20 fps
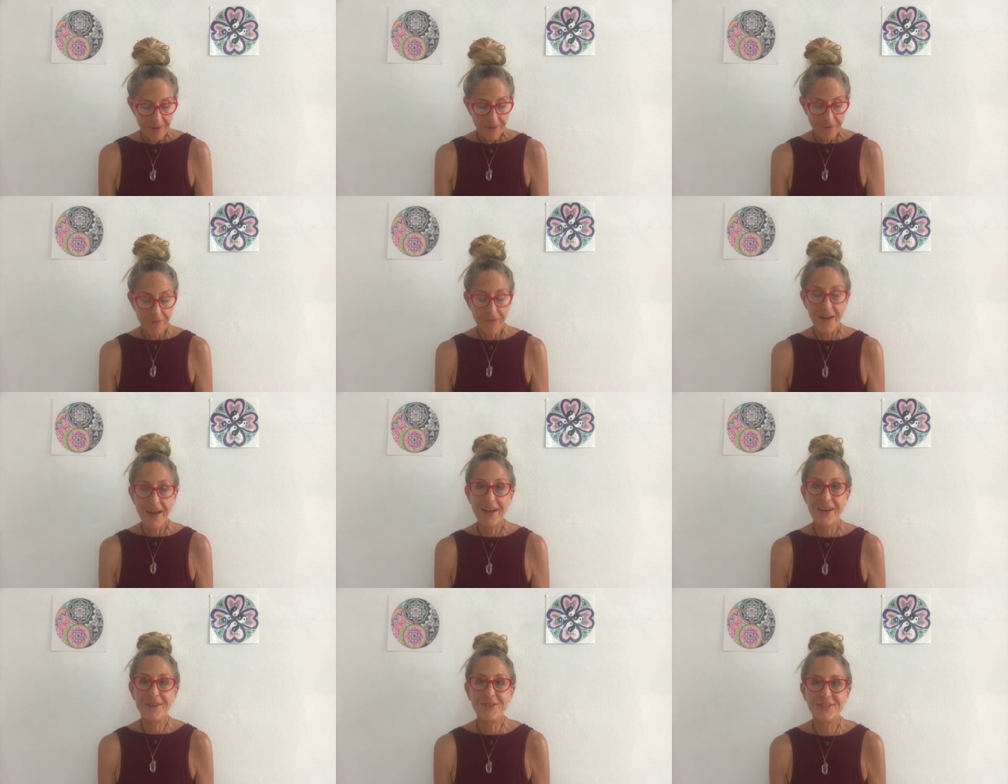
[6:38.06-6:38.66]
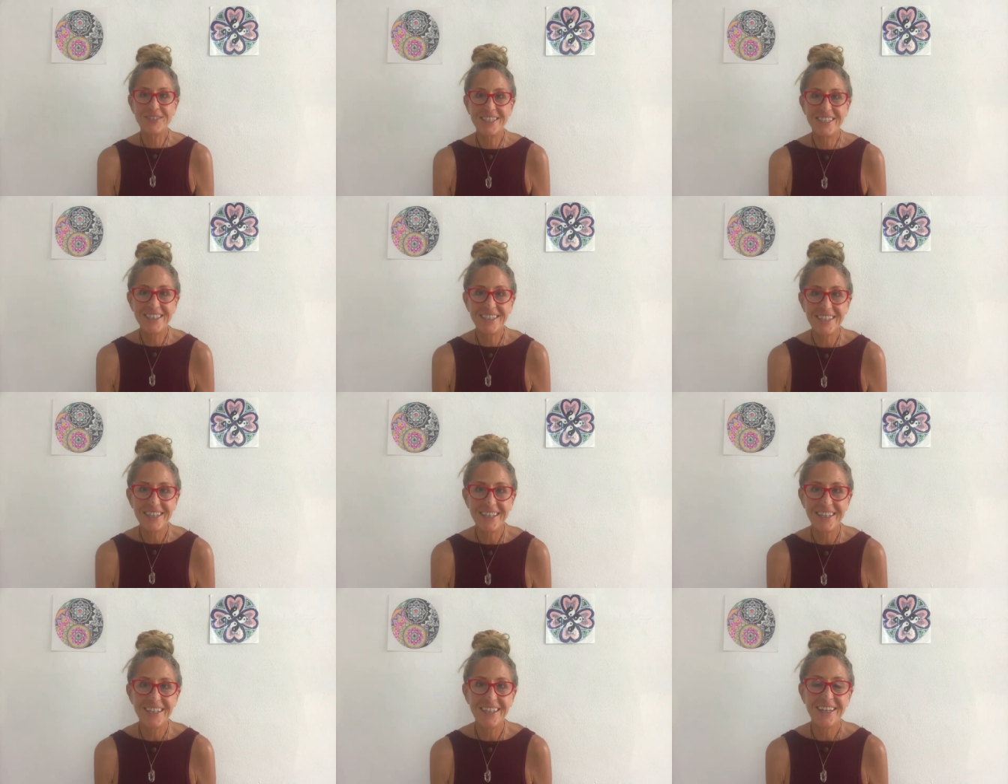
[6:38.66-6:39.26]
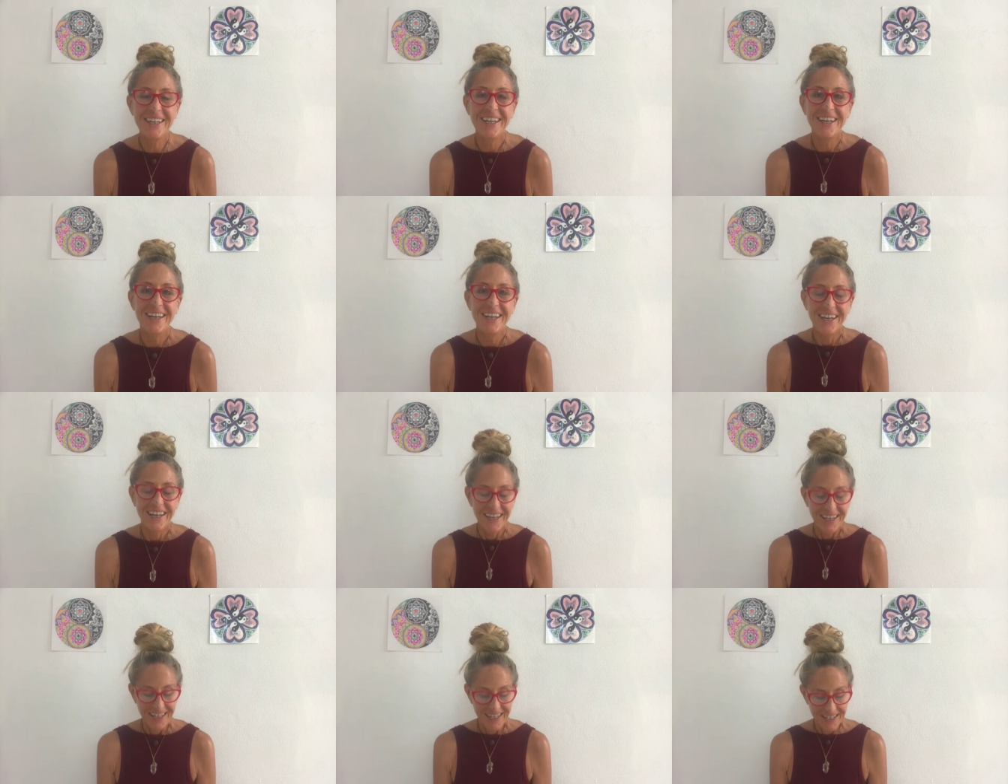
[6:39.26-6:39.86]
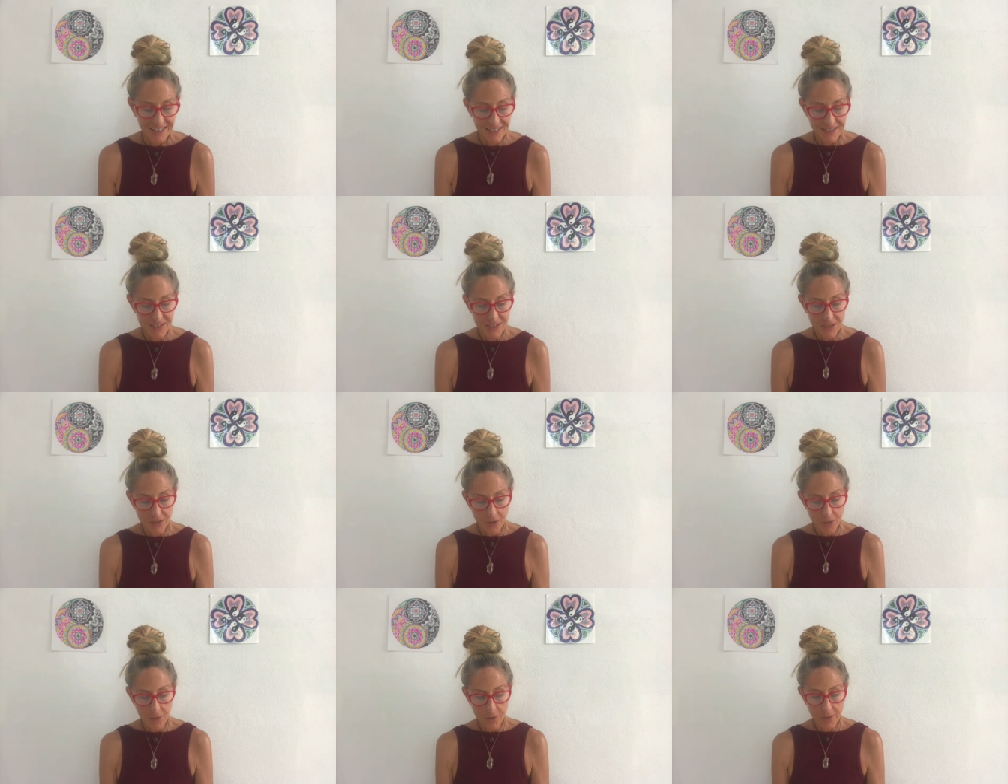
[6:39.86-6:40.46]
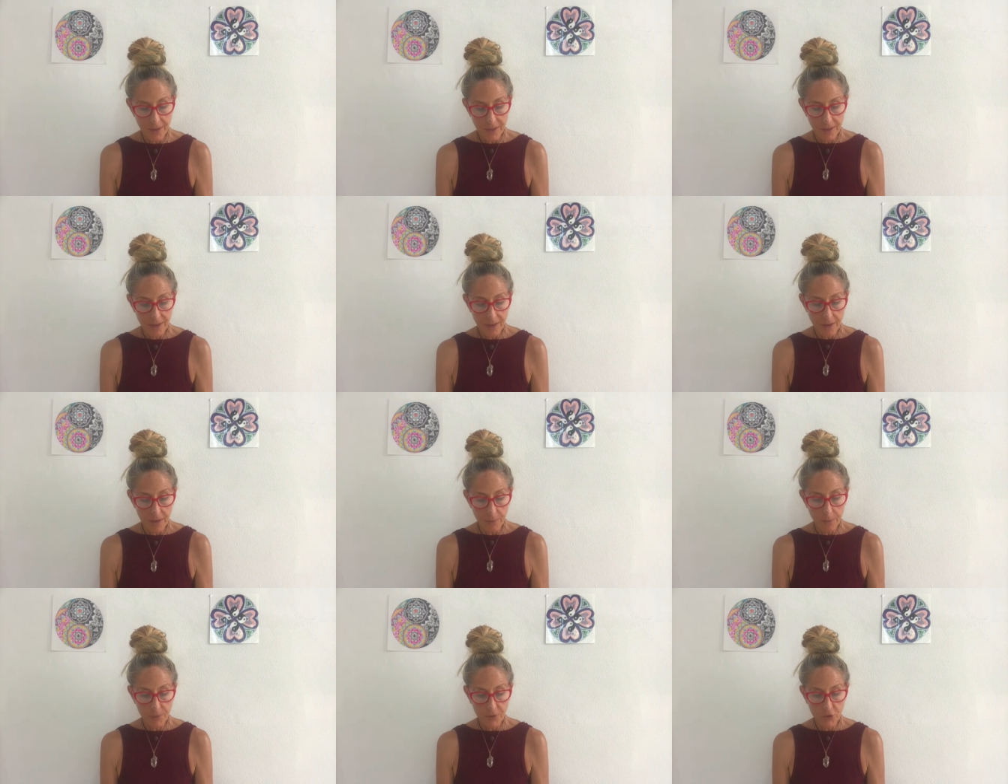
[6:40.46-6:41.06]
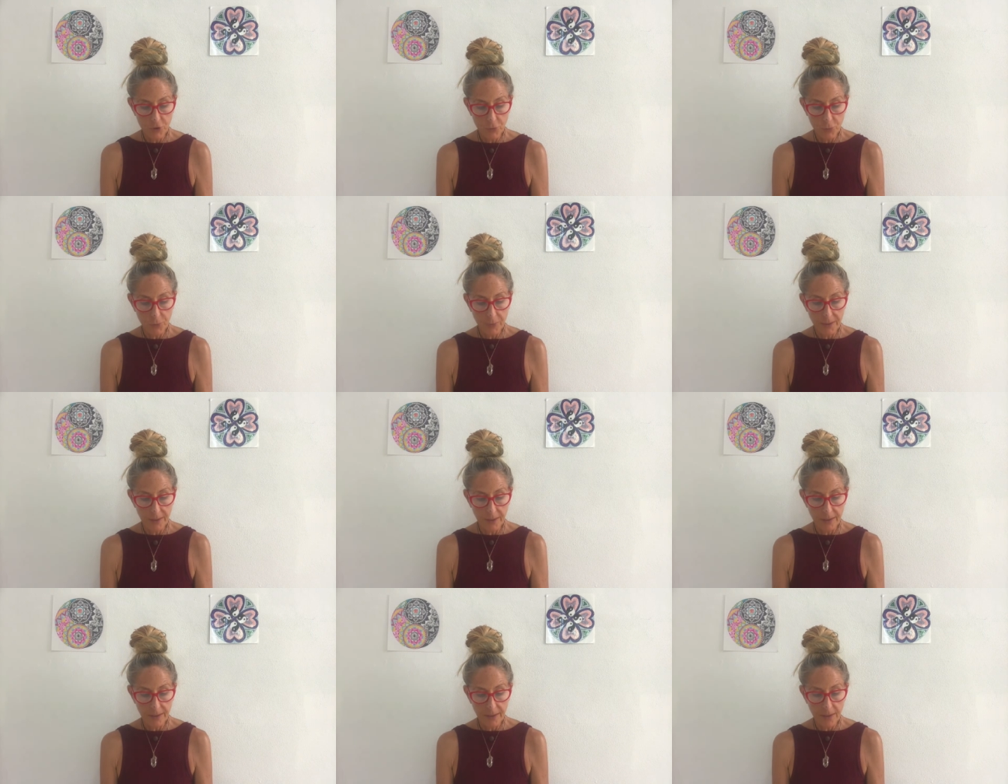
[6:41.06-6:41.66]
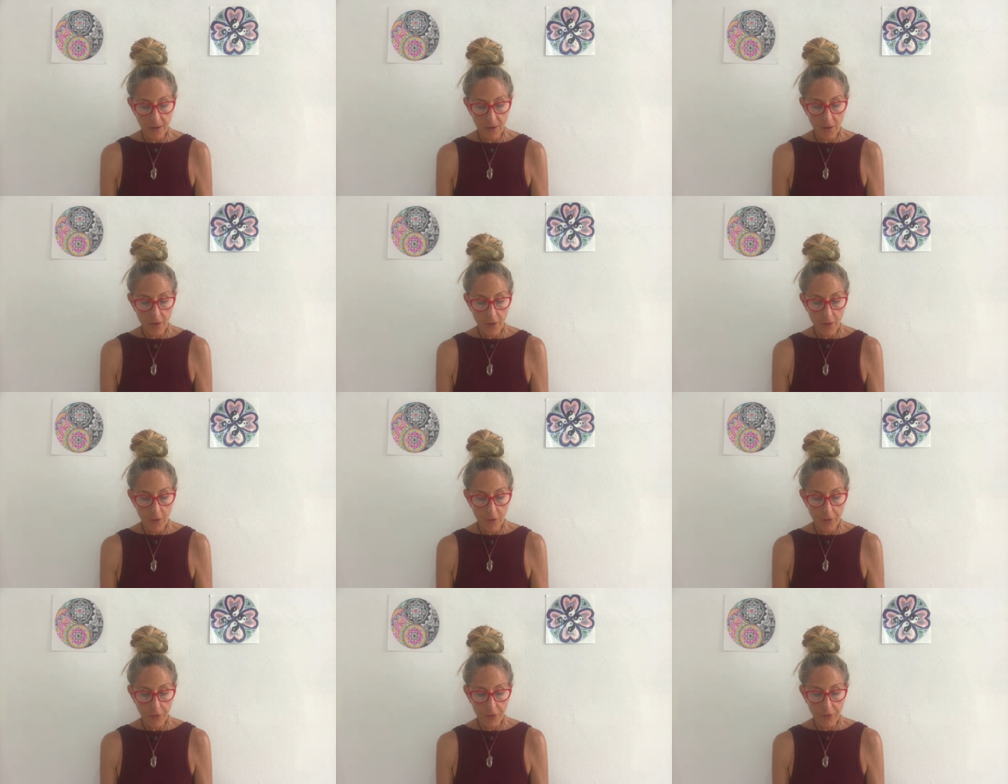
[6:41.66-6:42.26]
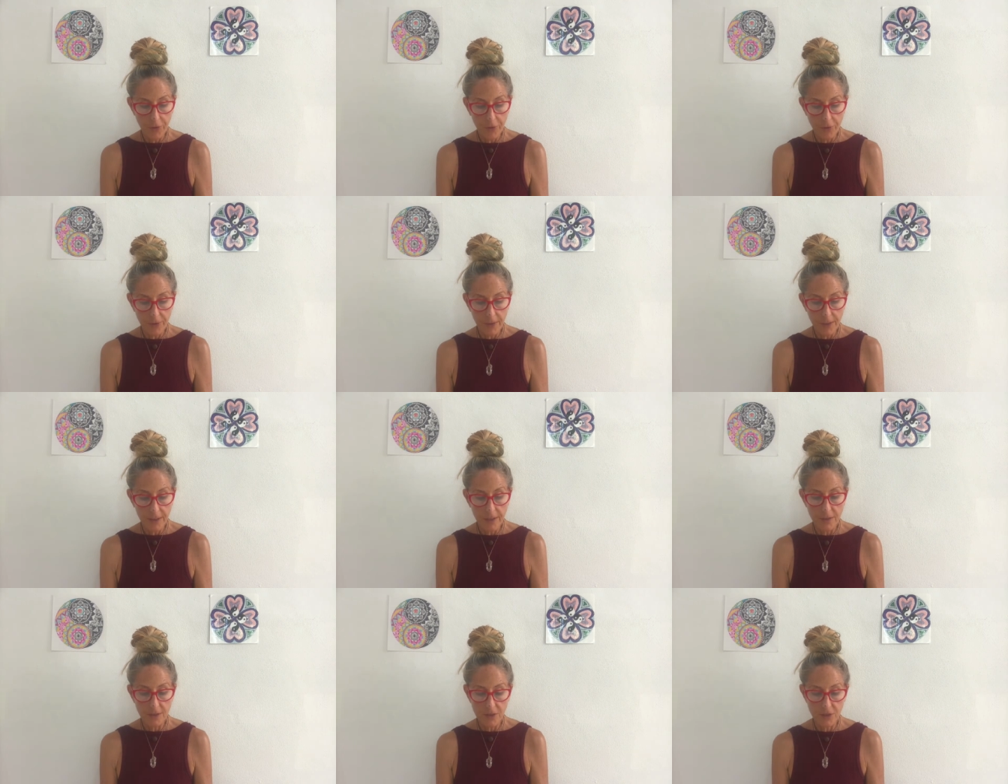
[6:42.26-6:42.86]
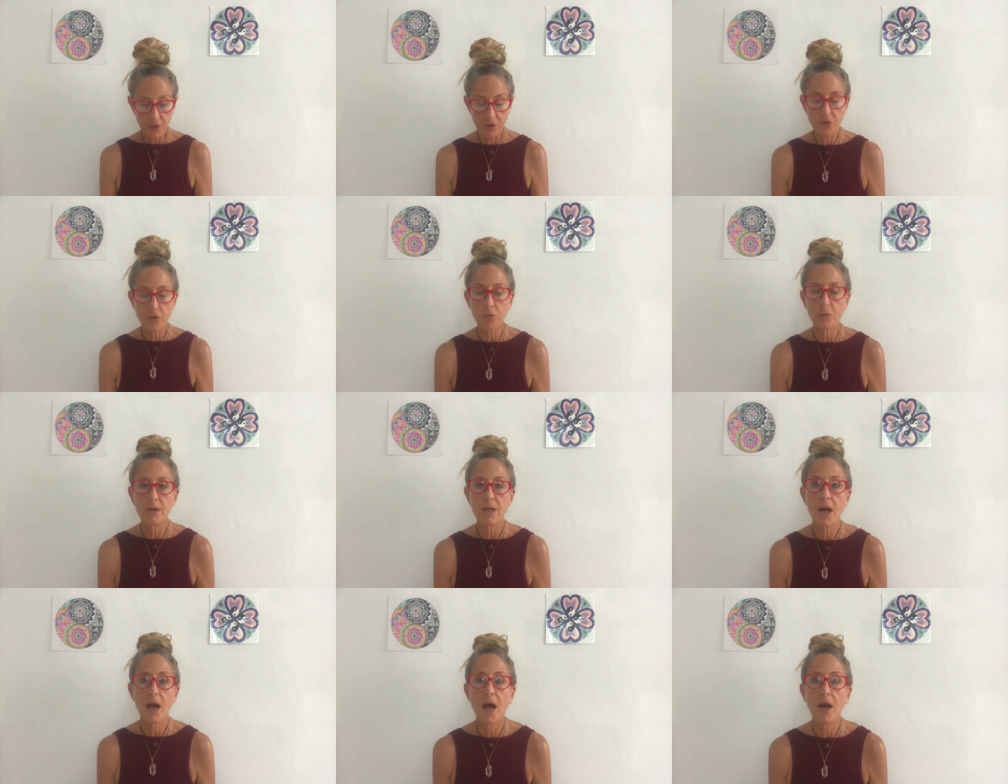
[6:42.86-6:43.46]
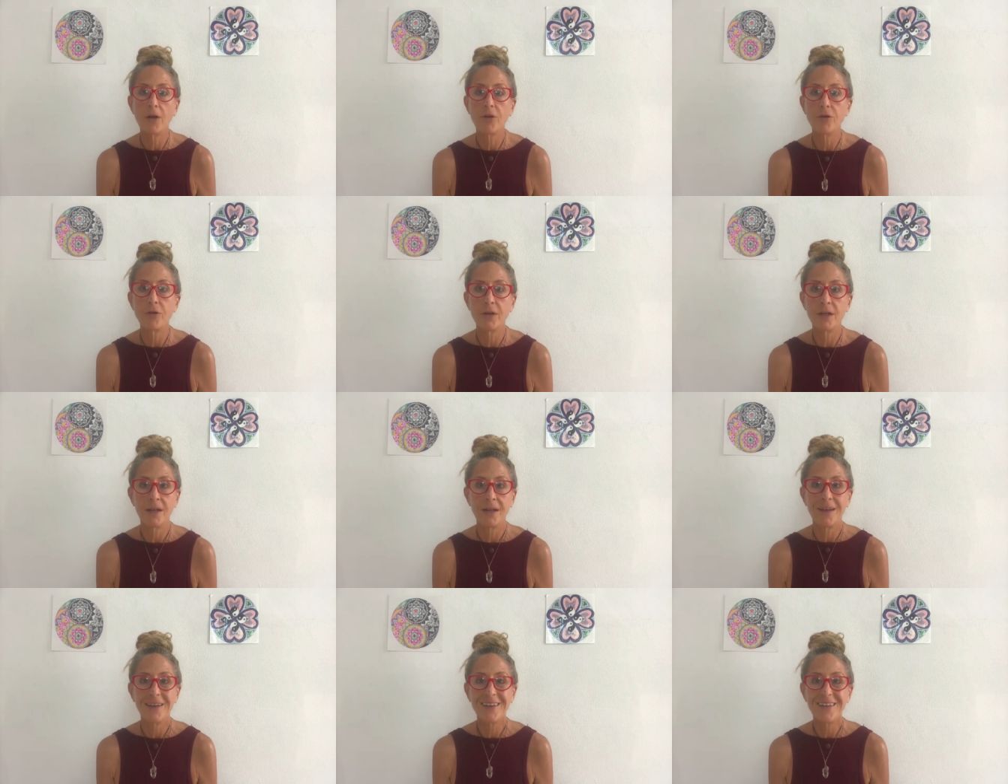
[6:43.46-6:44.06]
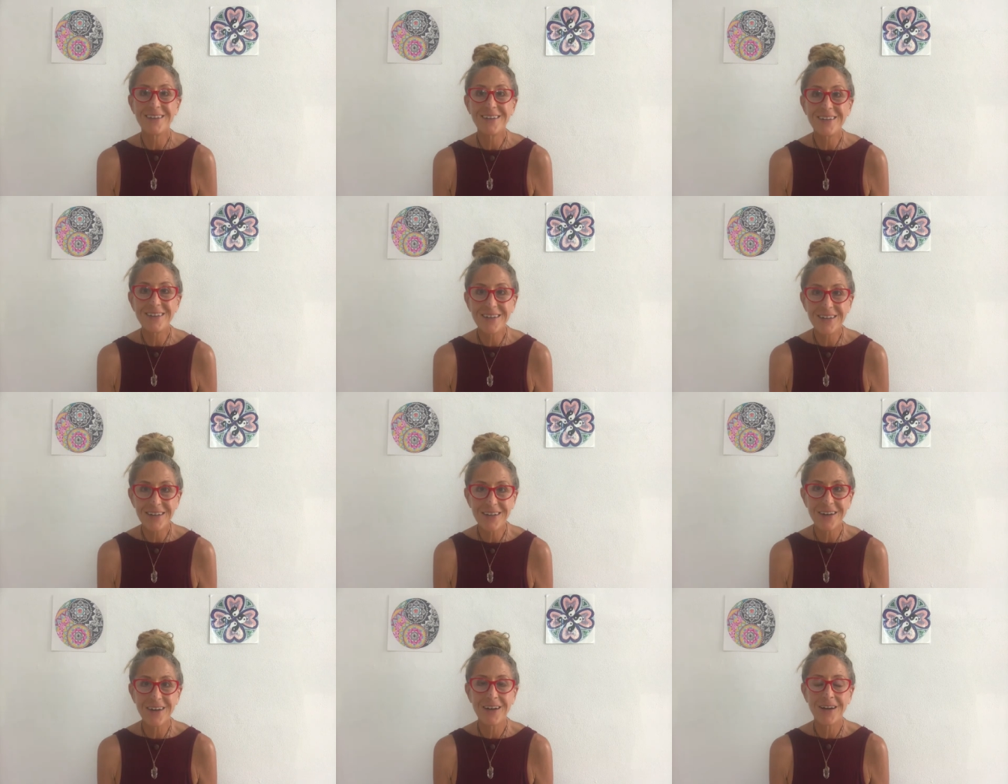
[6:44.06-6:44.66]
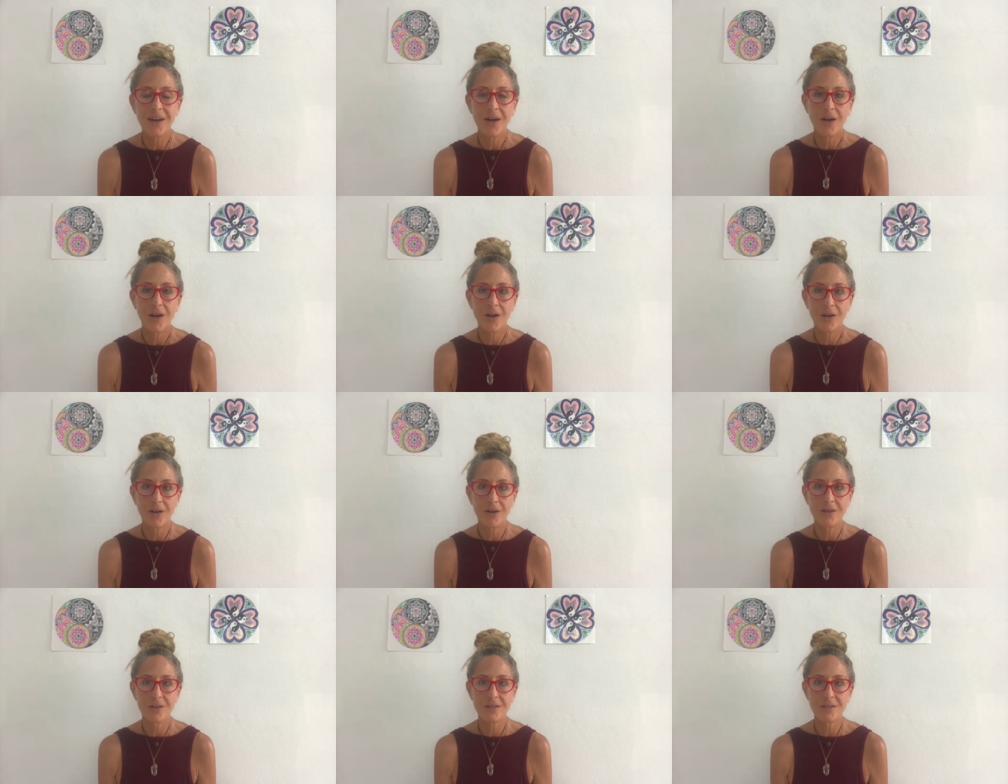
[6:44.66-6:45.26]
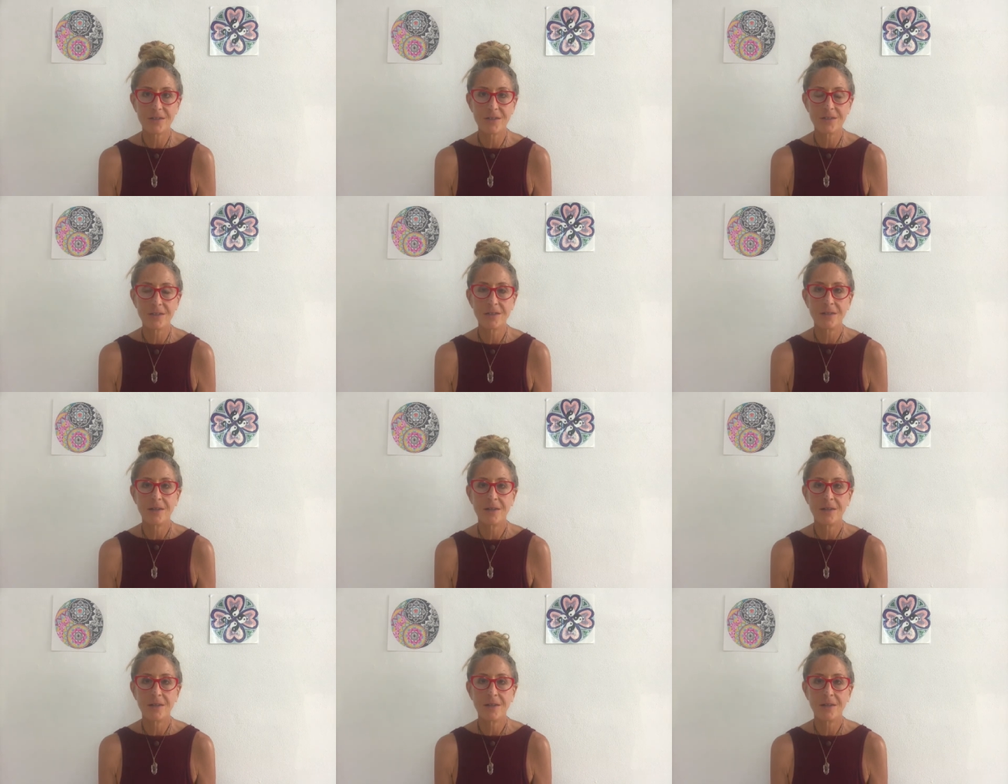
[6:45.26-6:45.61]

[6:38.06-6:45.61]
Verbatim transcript: 5G is going between 30 to 300 gigahertz.